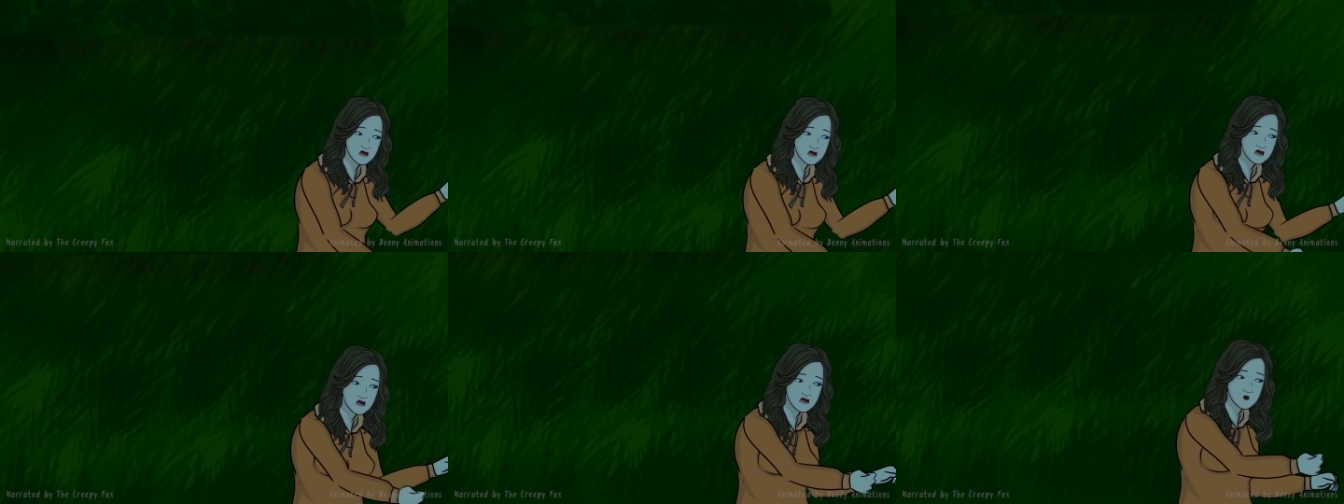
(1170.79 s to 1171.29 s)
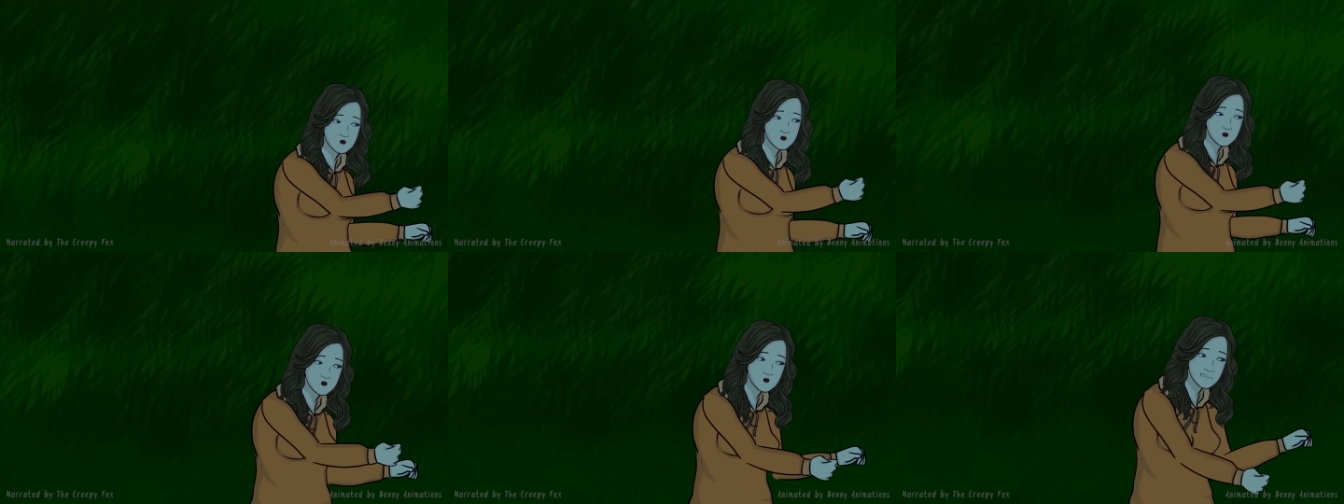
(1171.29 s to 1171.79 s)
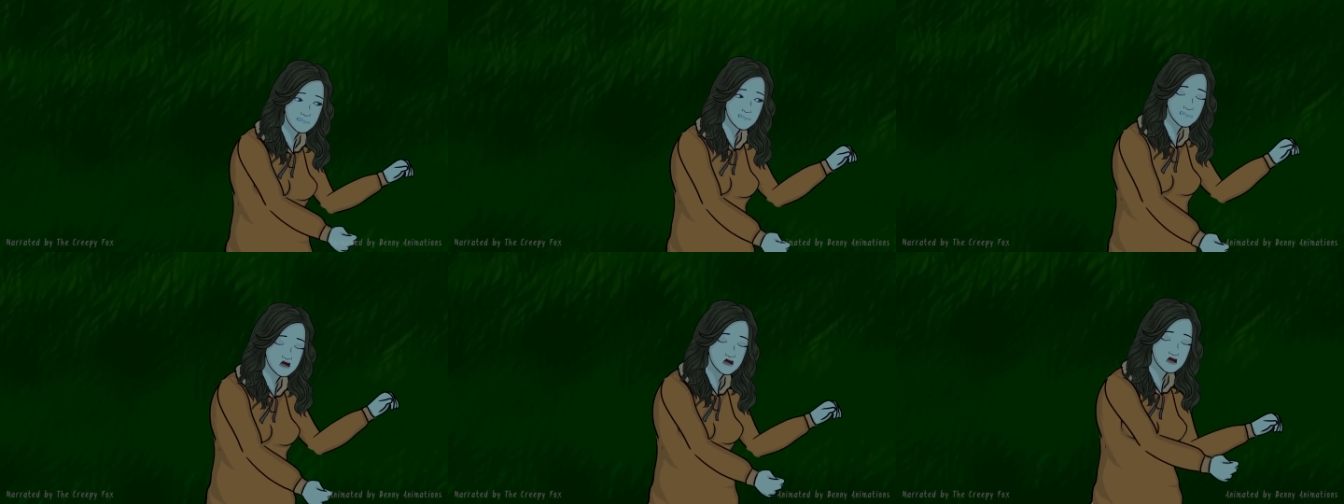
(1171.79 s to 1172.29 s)
as I could while
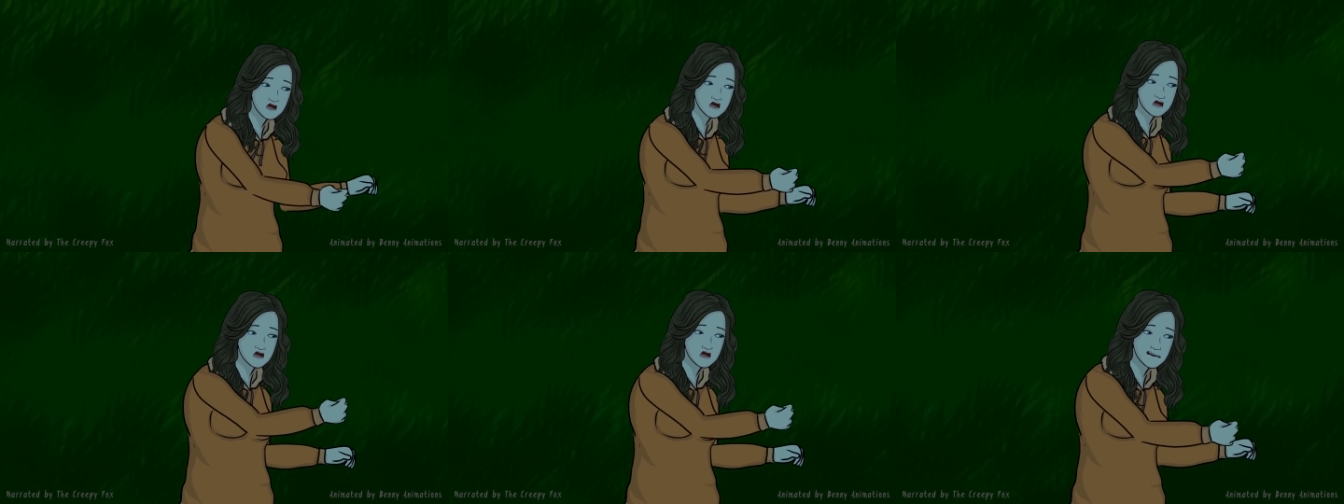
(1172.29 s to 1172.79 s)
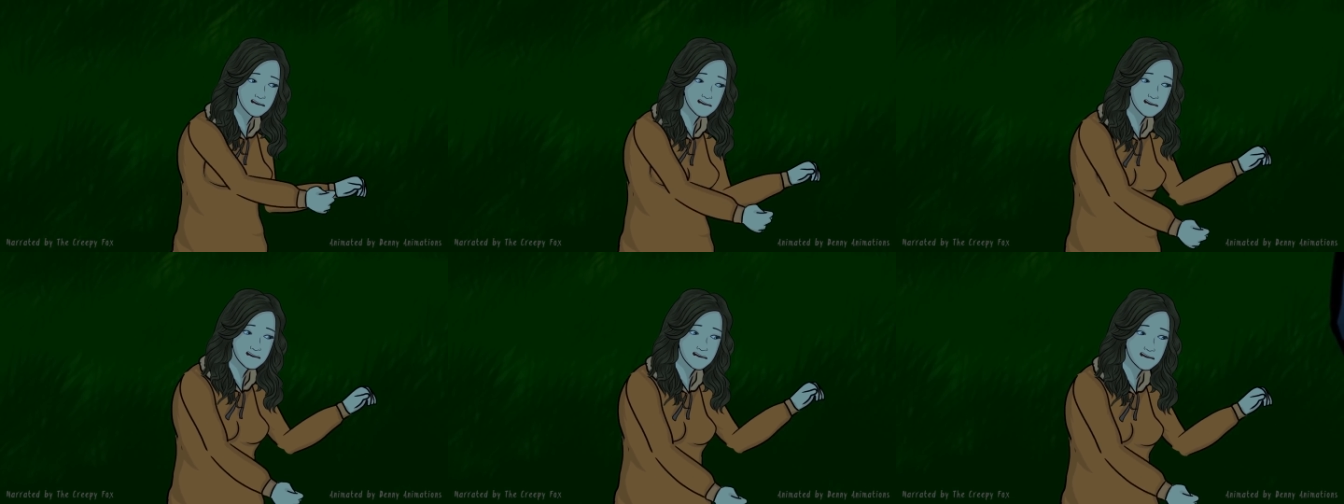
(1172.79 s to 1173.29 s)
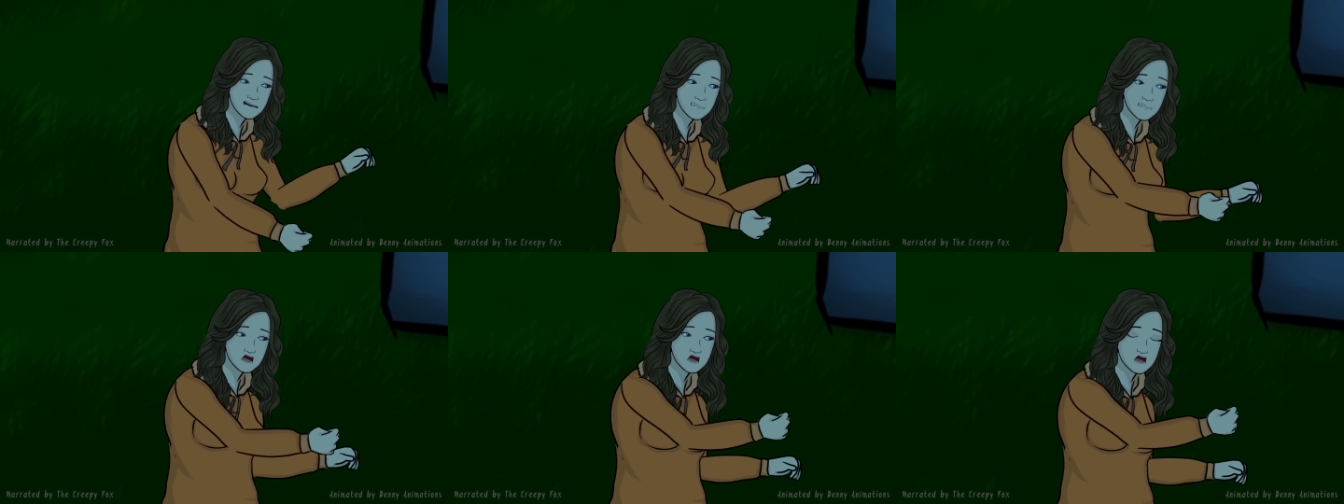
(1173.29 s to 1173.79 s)
screaming at the top of my lungs
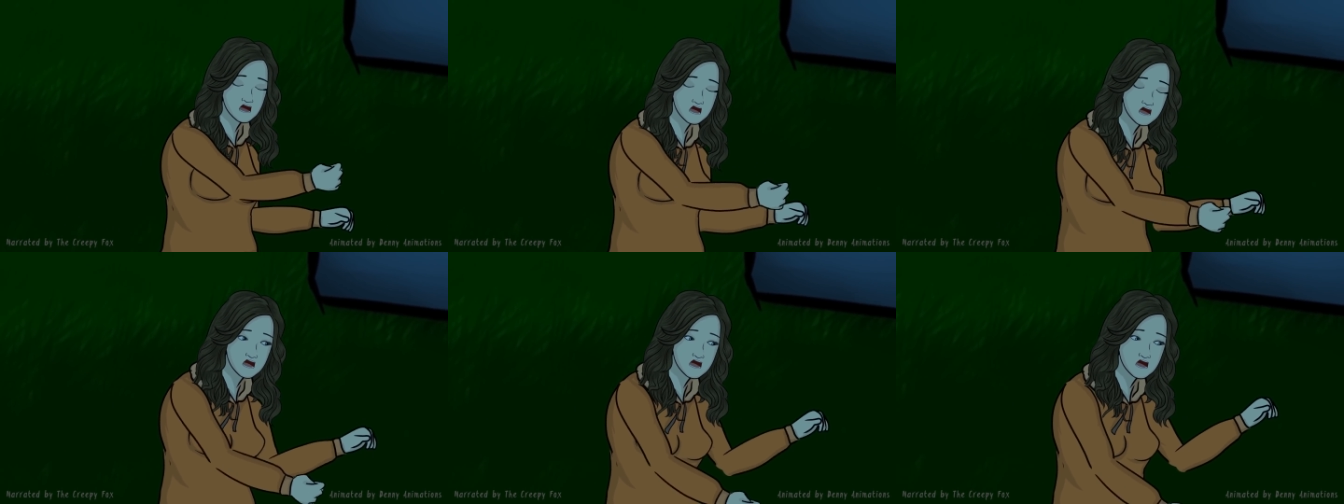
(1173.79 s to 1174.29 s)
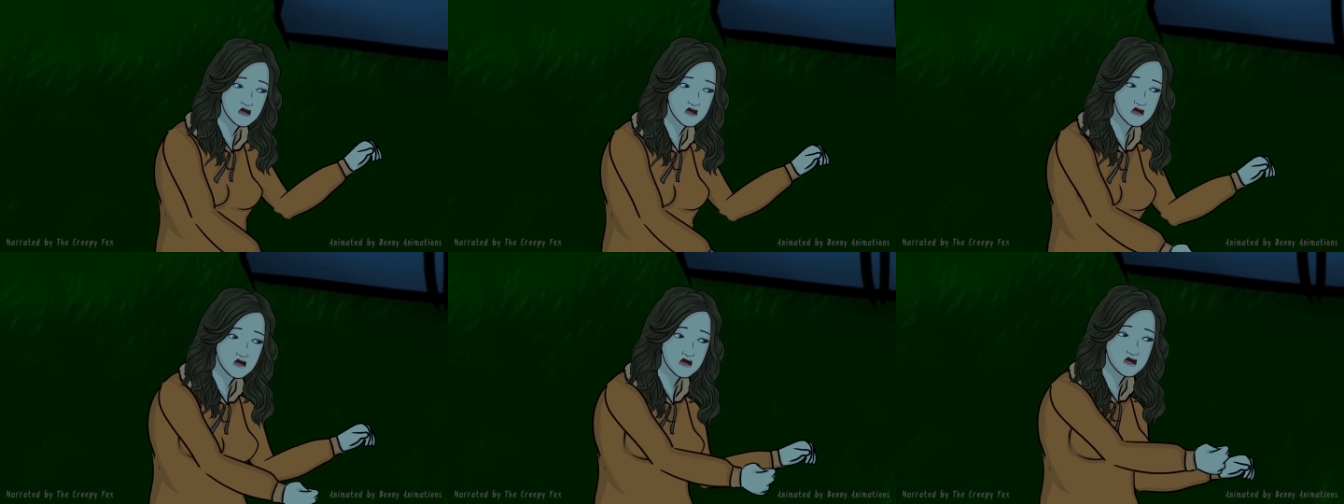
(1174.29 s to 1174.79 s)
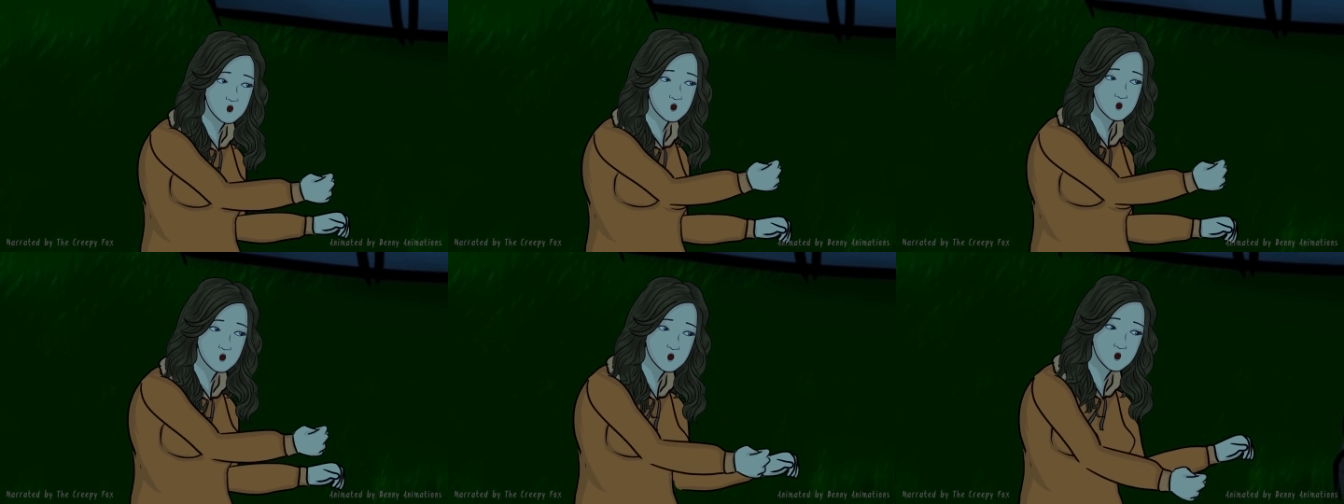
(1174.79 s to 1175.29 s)
which woke up the majority
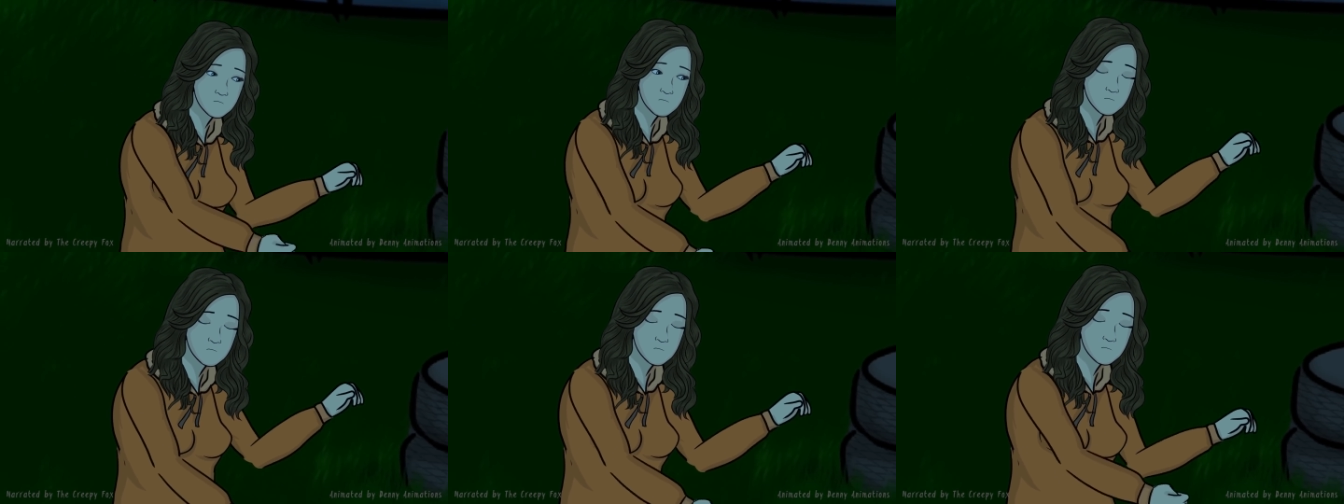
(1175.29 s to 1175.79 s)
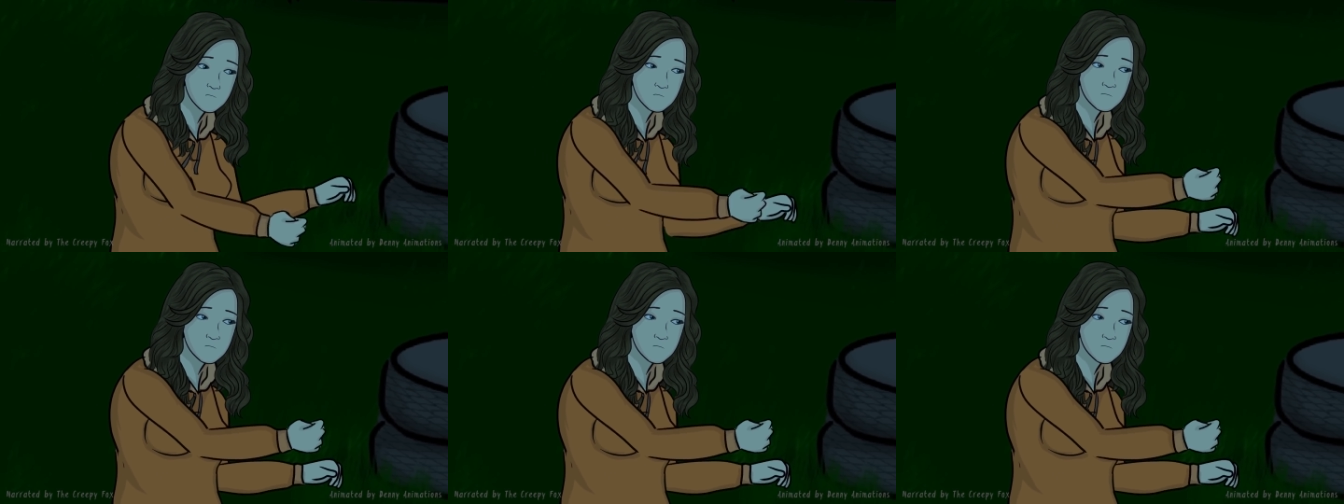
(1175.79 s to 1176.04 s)
of people asleep in the